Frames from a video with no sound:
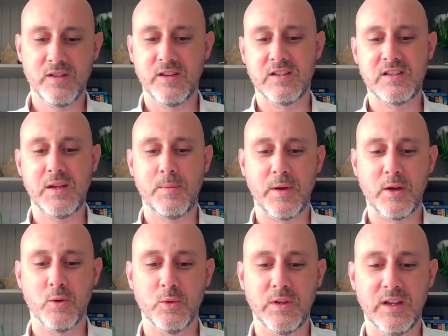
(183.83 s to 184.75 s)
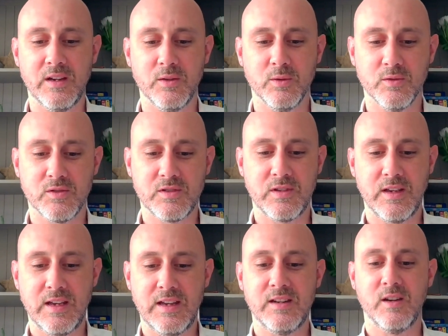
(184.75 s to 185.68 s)
are the typical yields
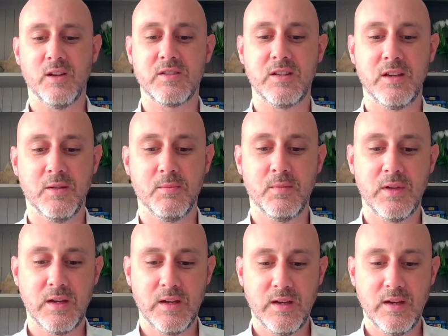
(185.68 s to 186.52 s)
in Nottingham